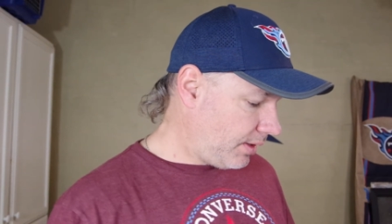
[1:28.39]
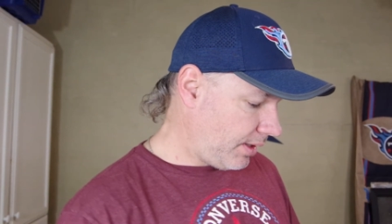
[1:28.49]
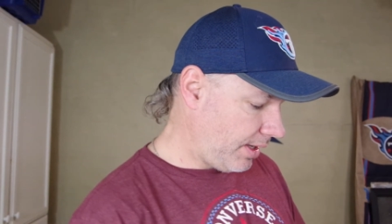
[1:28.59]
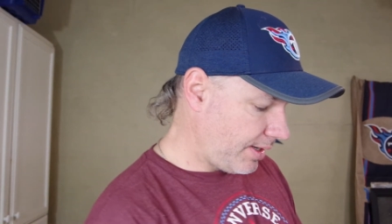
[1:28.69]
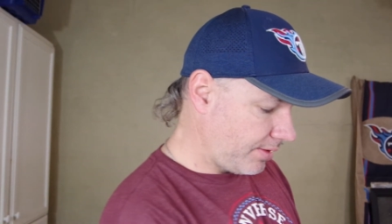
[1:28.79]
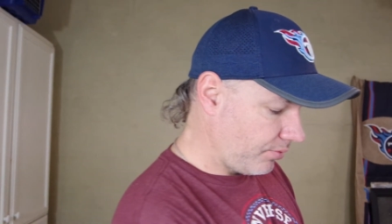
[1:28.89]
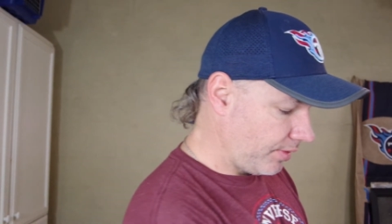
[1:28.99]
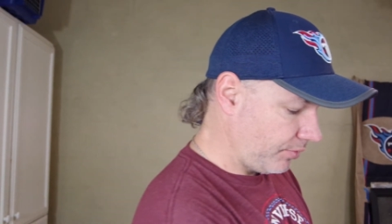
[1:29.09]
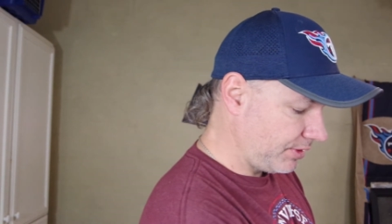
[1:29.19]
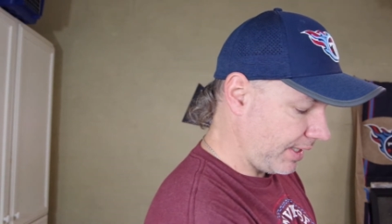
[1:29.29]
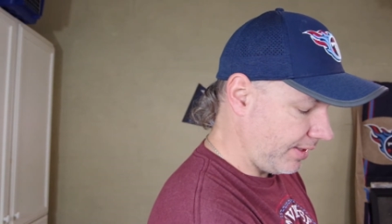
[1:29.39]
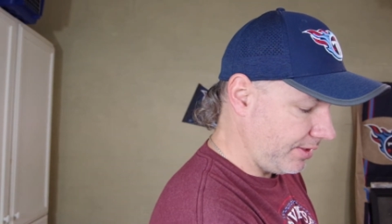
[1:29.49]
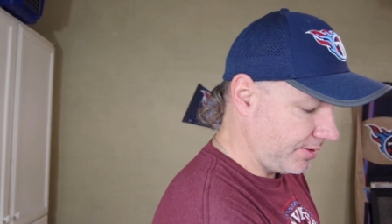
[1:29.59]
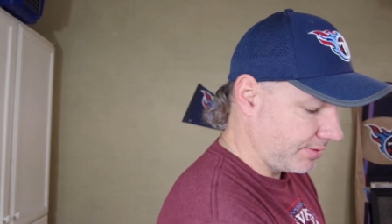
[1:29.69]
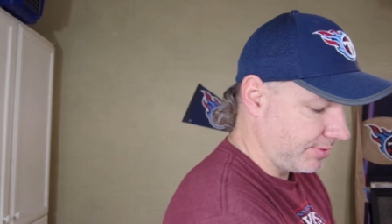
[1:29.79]
Another one which I
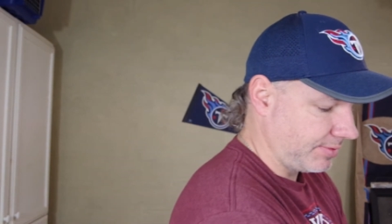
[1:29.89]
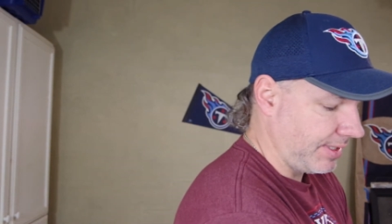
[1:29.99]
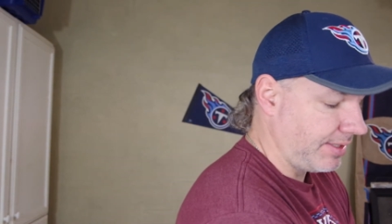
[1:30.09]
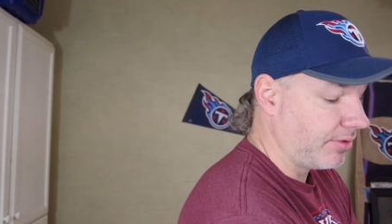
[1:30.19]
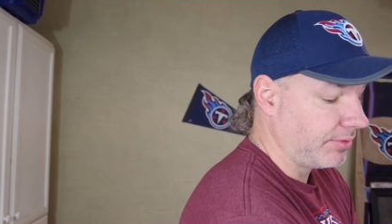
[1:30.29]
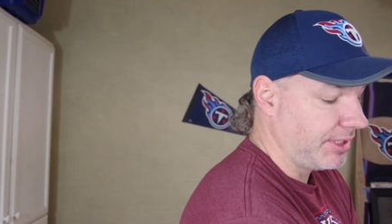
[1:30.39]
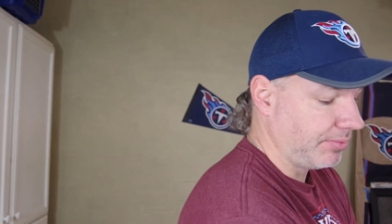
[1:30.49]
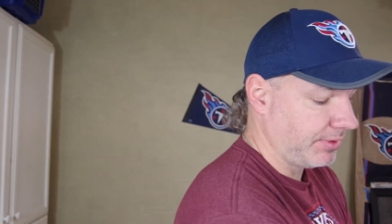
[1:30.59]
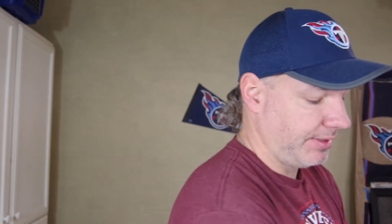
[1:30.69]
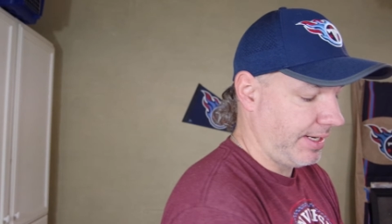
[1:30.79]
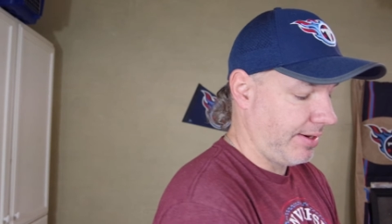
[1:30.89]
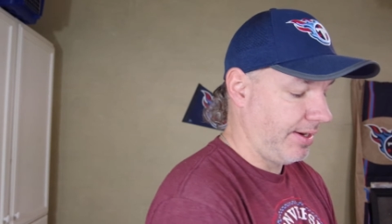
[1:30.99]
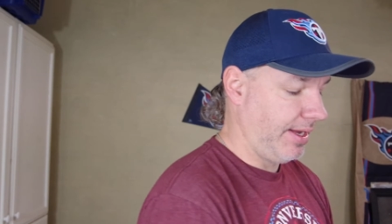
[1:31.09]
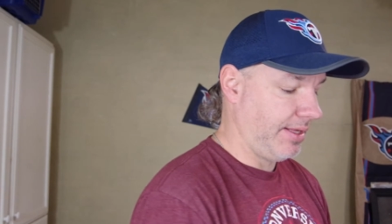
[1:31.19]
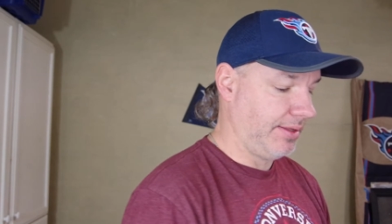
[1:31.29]
use, which they don't typically
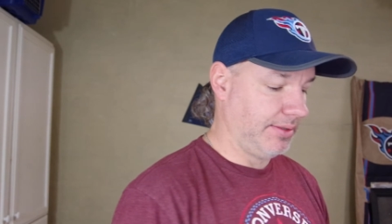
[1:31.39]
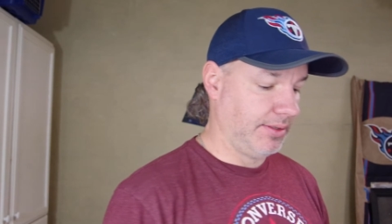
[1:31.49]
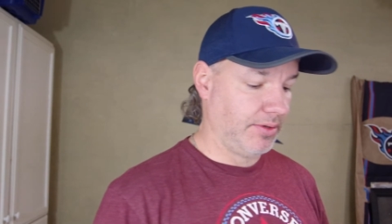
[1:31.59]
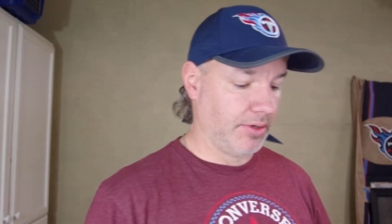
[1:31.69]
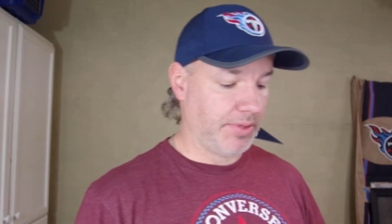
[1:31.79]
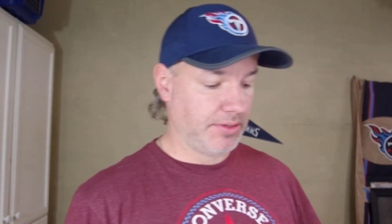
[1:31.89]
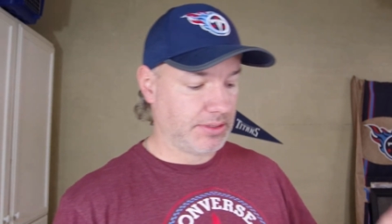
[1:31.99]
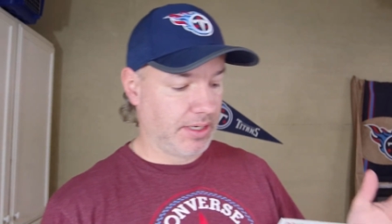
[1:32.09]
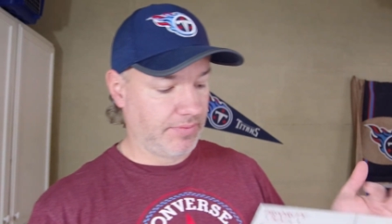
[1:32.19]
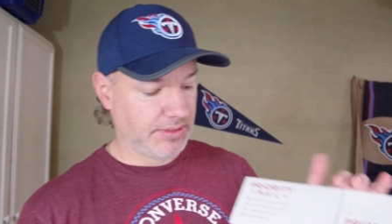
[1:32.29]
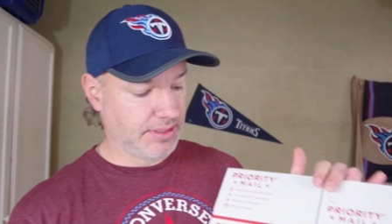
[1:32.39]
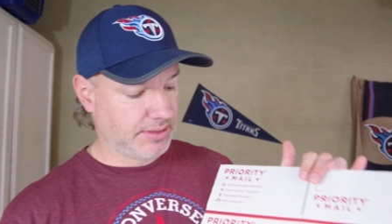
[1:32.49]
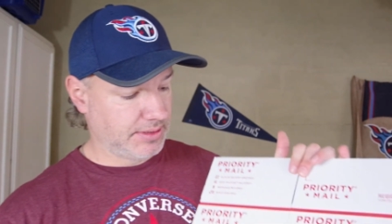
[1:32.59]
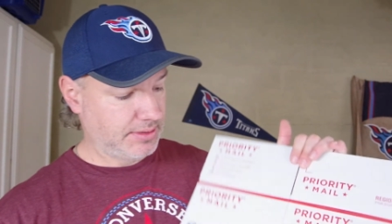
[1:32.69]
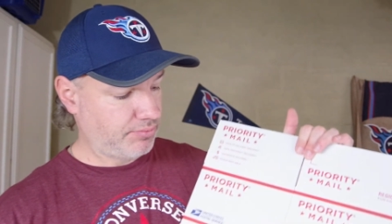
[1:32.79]
carry at the local post office, is
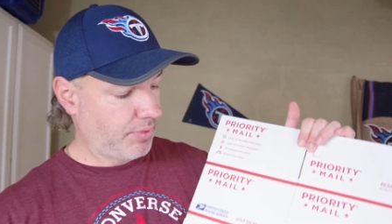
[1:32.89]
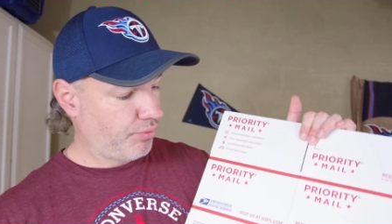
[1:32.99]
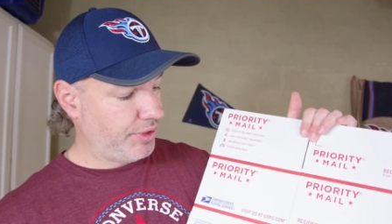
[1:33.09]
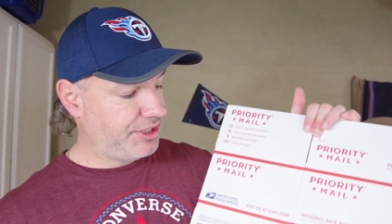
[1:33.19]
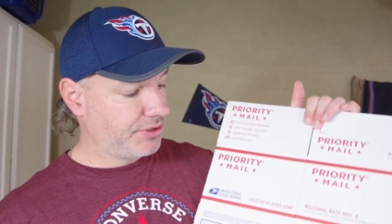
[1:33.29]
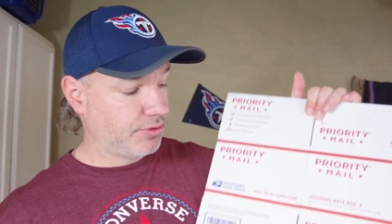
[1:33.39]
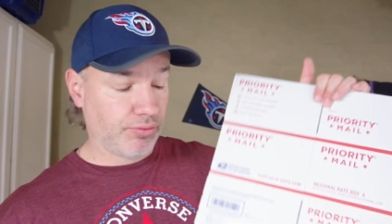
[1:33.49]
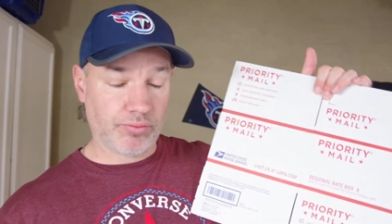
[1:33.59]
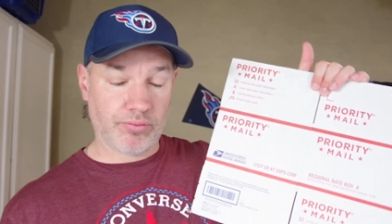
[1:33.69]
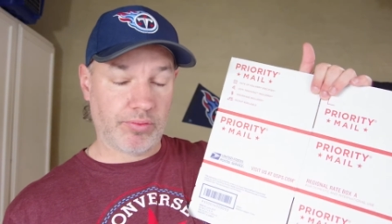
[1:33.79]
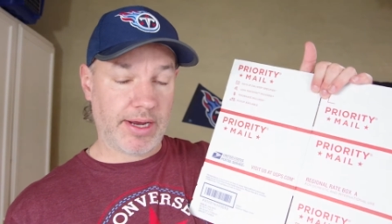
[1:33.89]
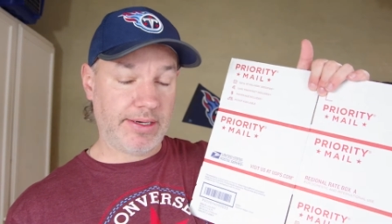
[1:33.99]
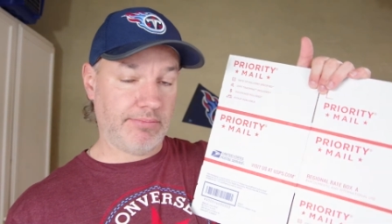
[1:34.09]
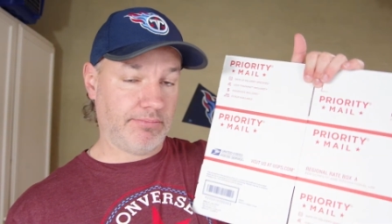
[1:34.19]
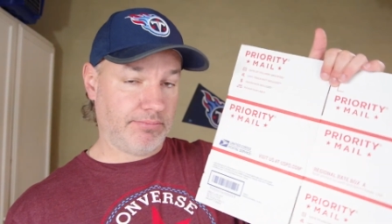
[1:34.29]
this regional rate
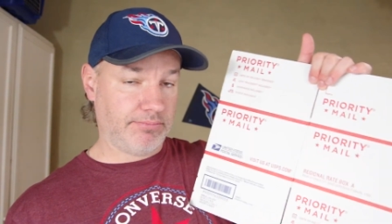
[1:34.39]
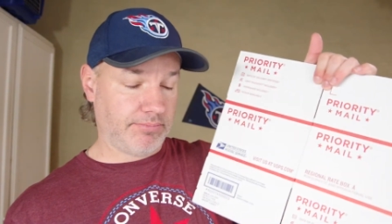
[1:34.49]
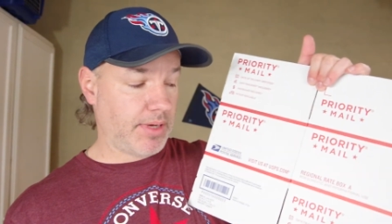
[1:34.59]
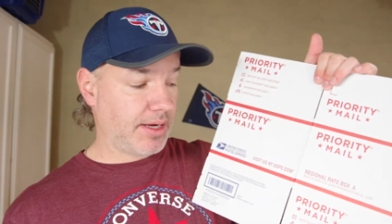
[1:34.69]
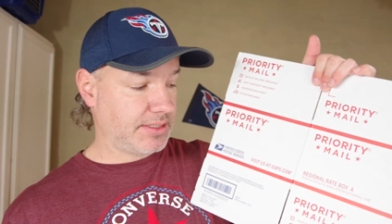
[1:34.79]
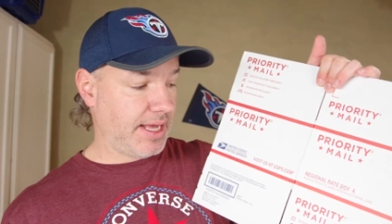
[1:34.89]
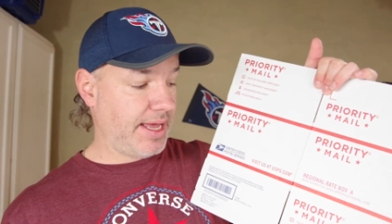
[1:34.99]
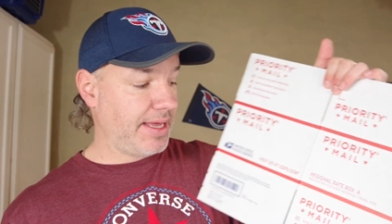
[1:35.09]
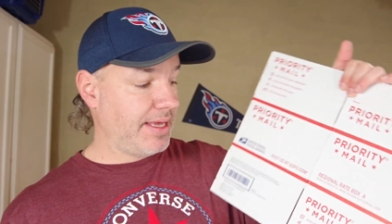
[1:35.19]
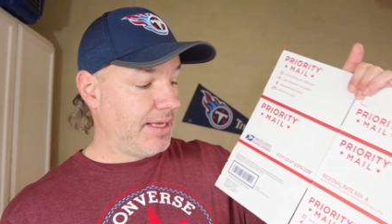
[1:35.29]
box A.